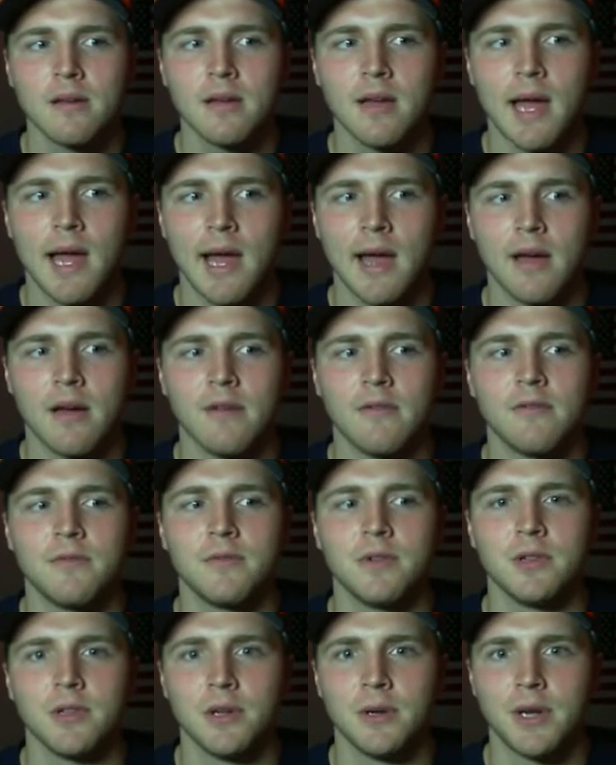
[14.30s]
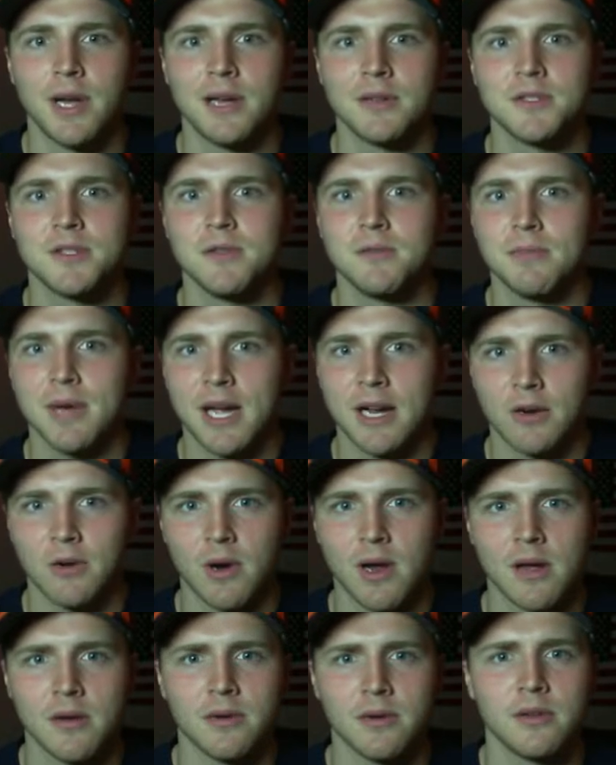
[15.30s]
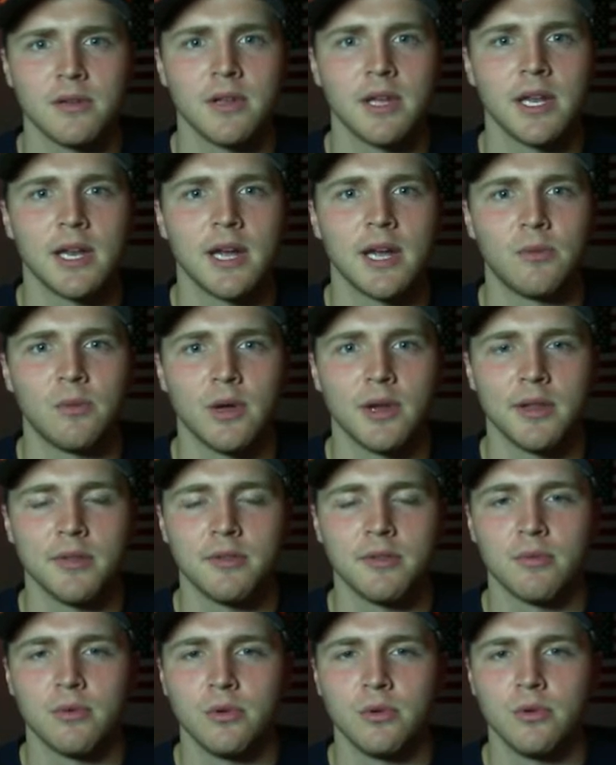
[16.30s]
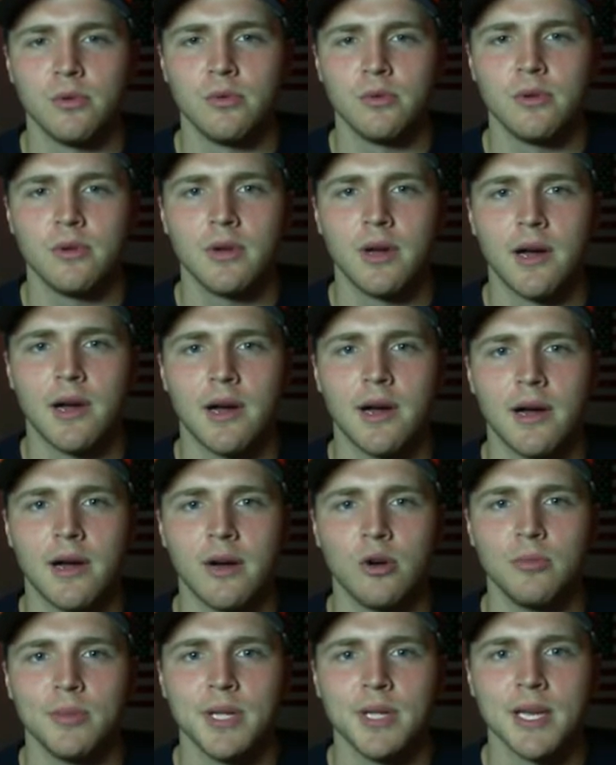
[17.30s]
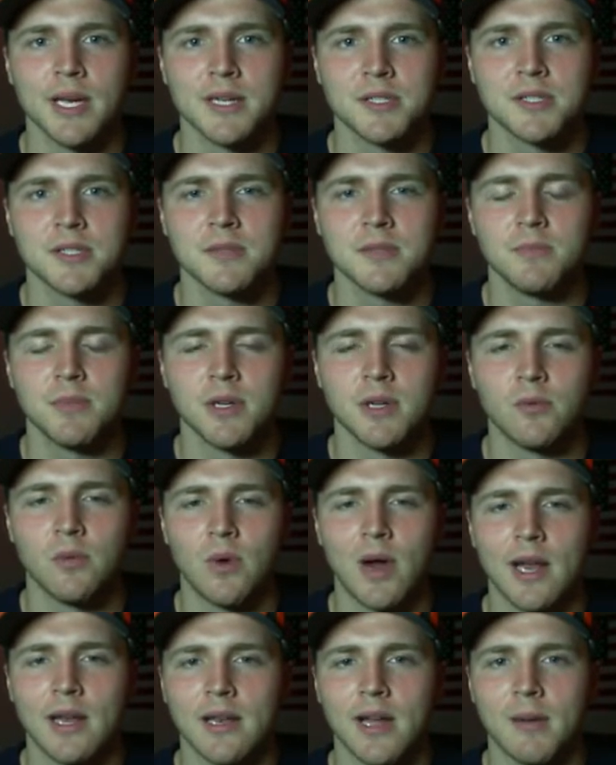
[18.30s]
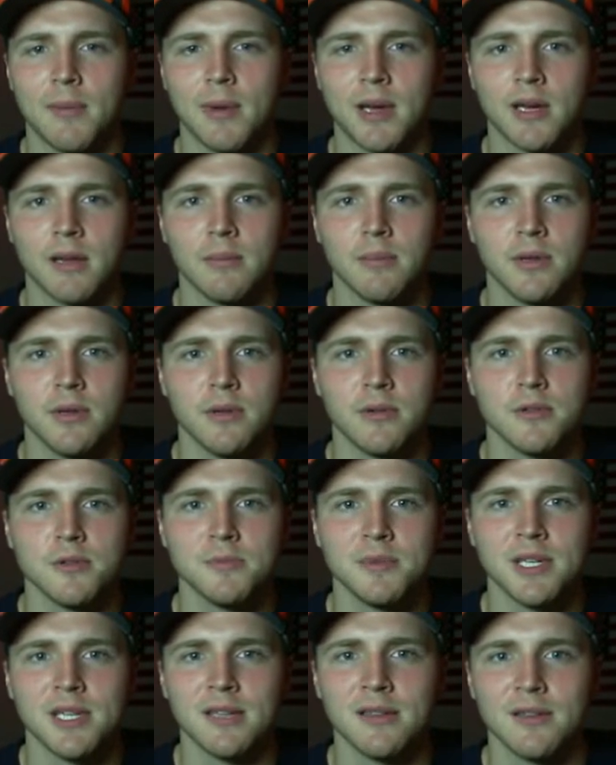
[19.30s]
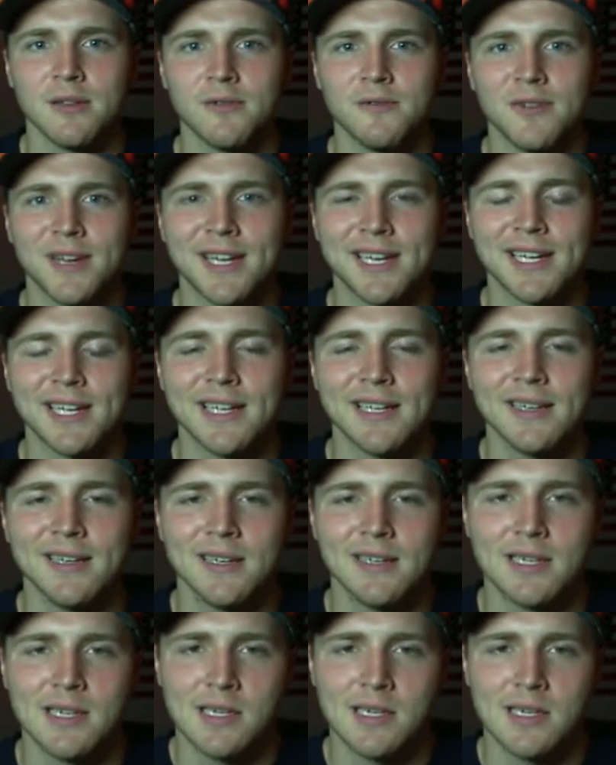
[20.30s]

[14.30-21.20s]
the loadouts in the background and I'd run it through OBS, but right now my computer is being a little finicky.